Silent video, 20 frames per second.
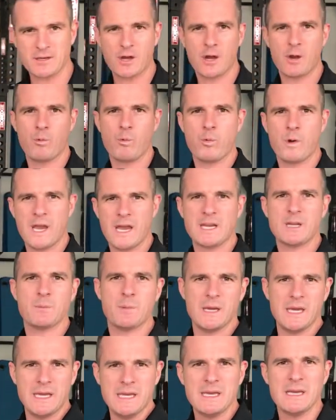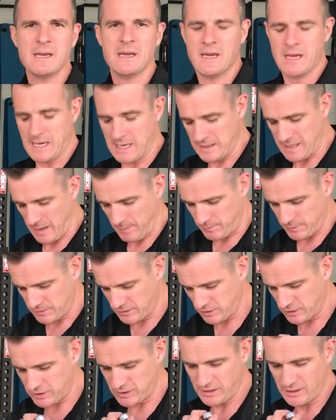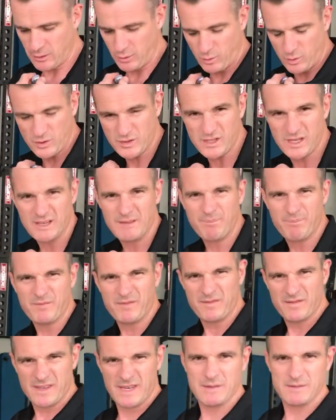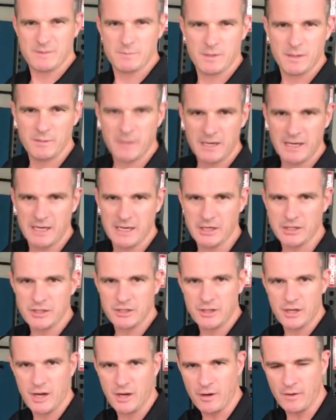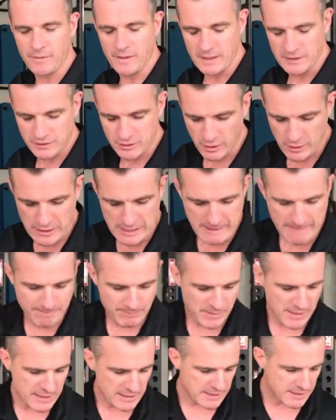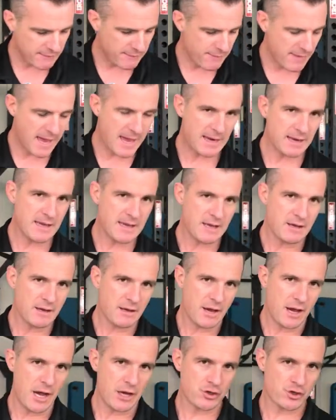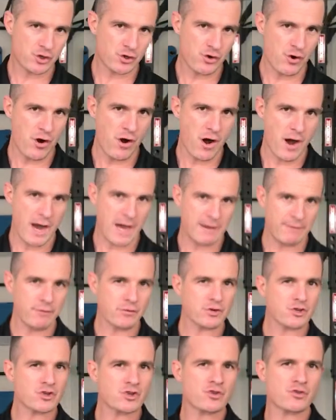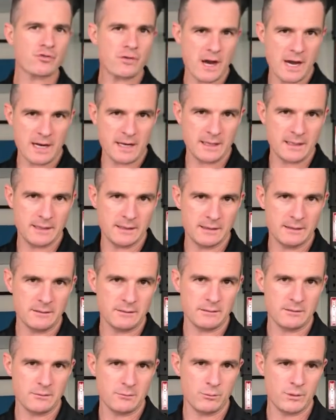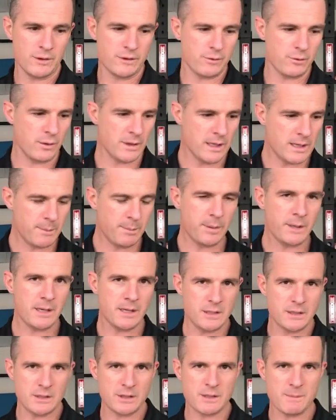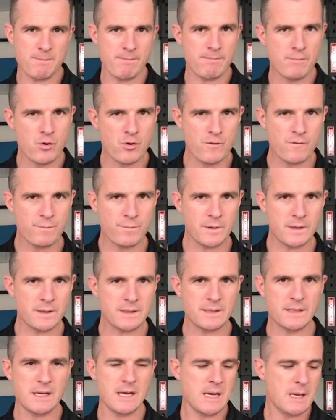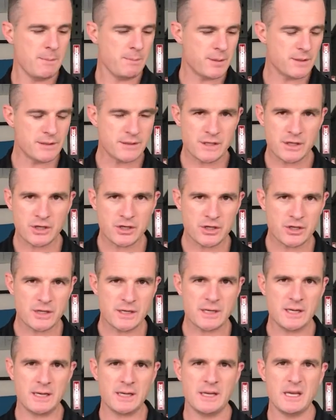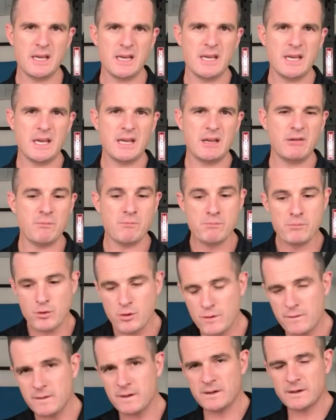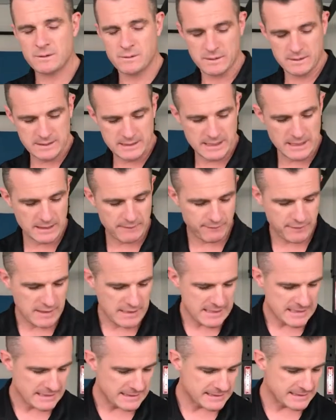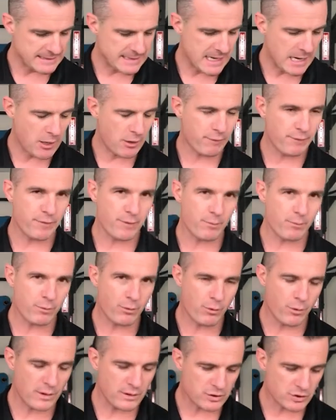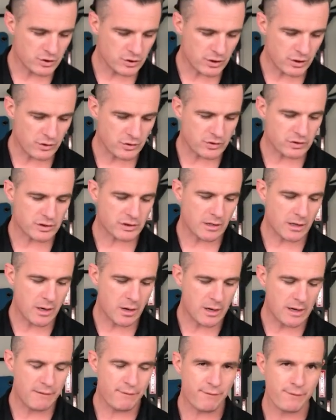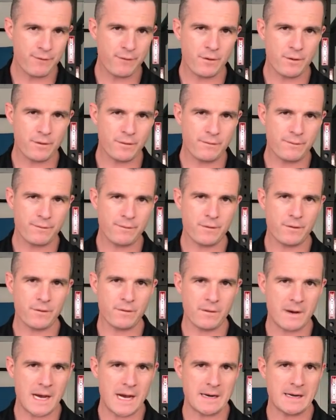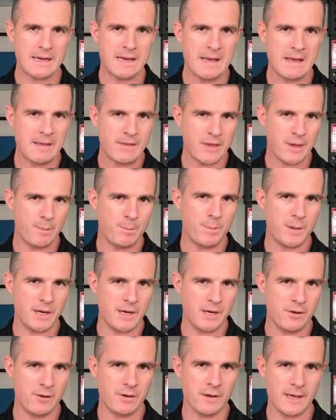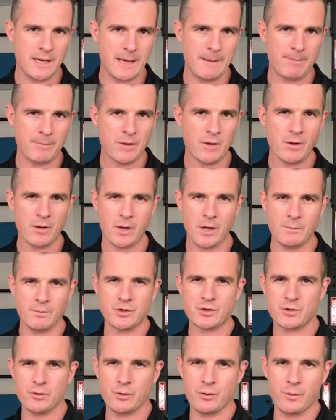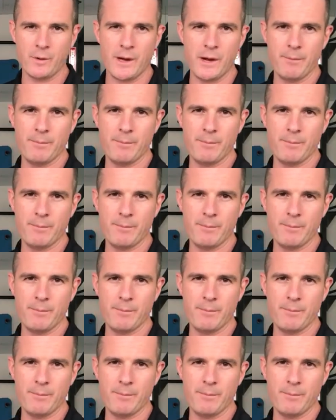to know where to be in that position, and also gives them a bit of a connection going on there. So give that a try. If you're struggling with your hip hinge movement, positioning, moving into a deadlift, start off the wall and just go slowly further and further out. The better you get, I'm sure it'll